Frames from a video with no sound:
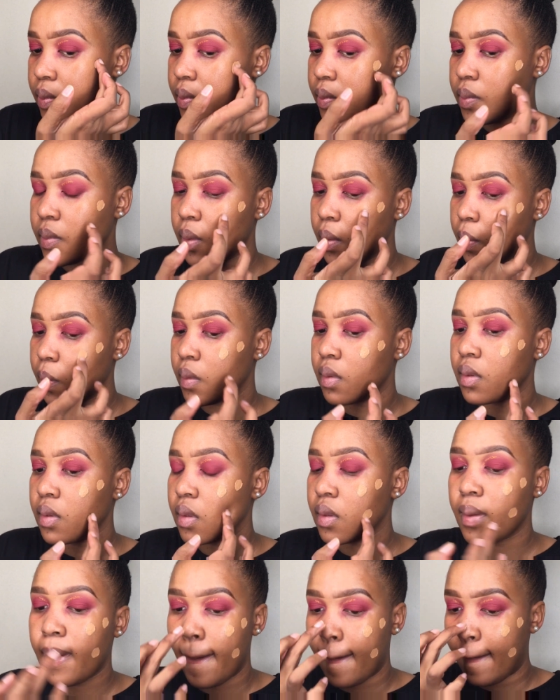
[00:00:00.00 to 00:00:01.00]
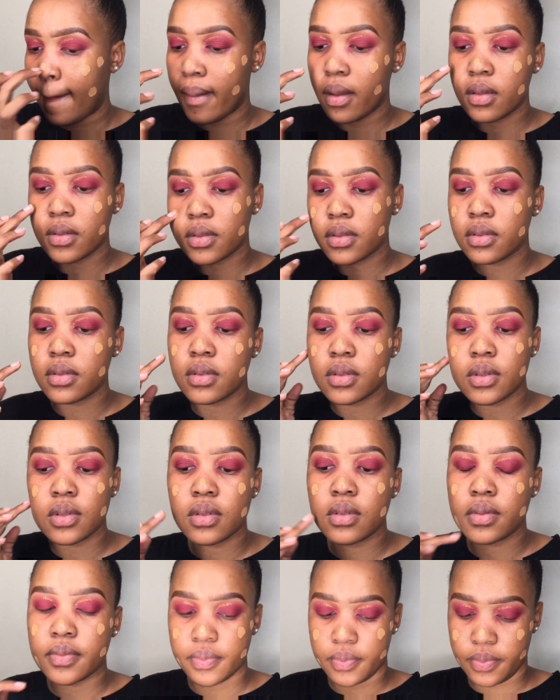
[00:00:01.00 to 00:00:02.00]
foundation, color
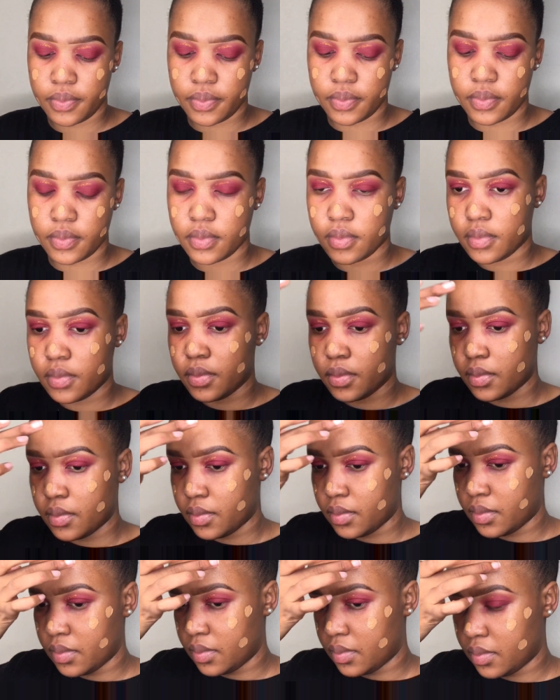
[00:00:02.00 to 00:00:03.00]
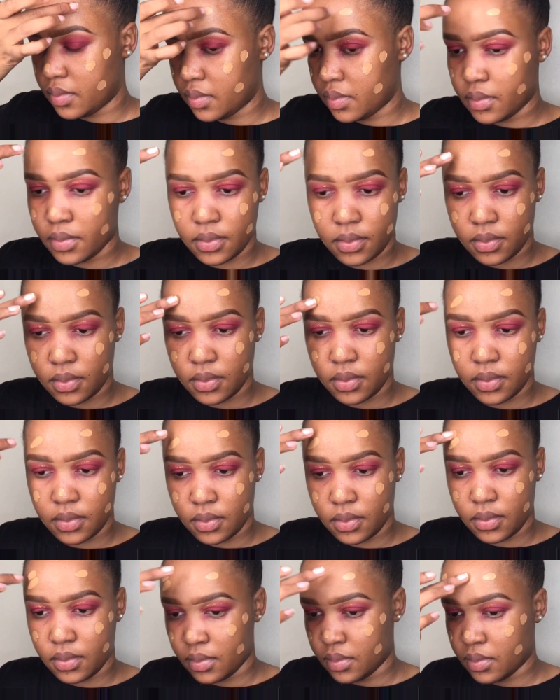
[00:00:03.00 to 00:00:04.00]
Stay, in the
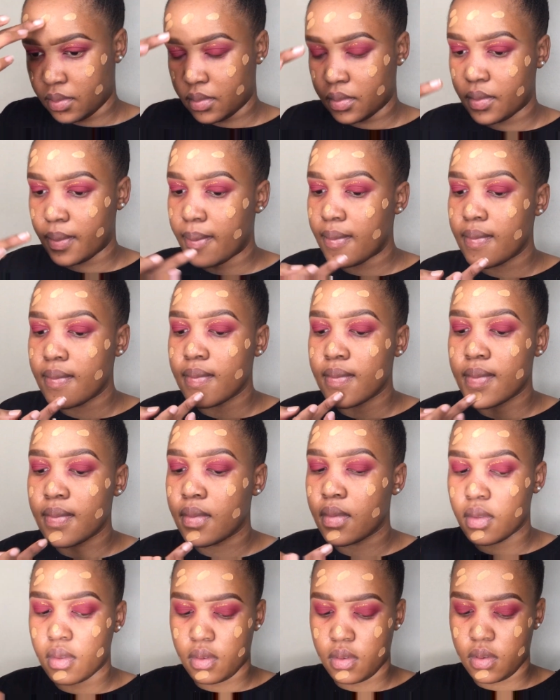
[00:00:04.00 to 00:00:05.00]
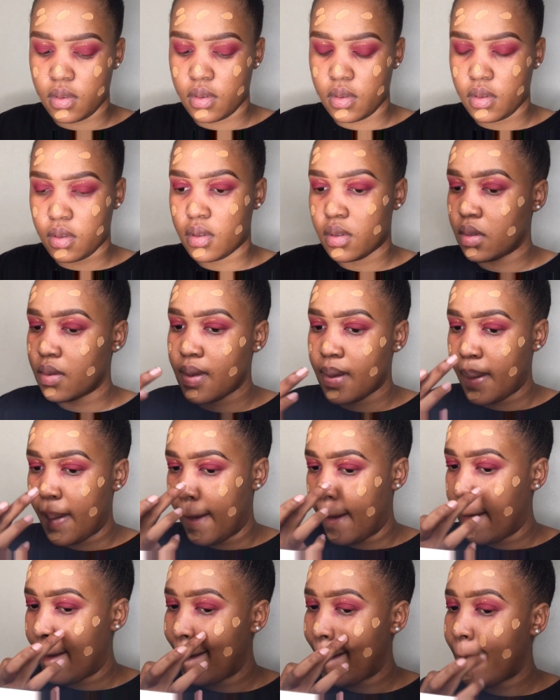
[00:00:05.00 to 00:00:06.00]
shade Toast.
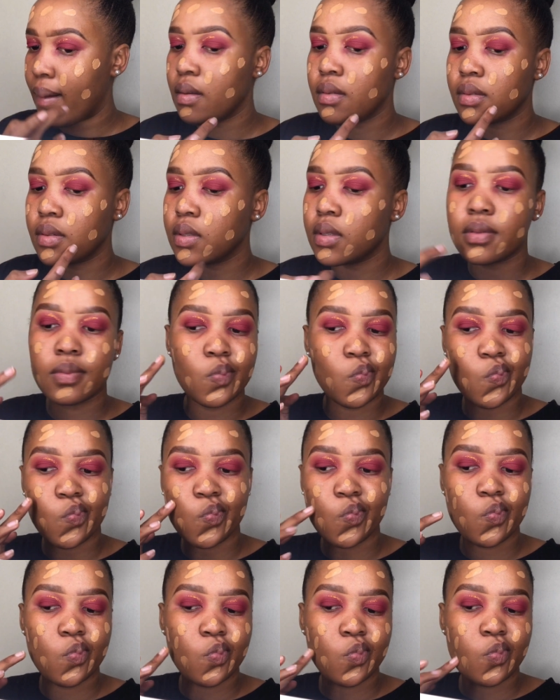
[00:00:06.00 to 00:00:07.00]
So yeah, and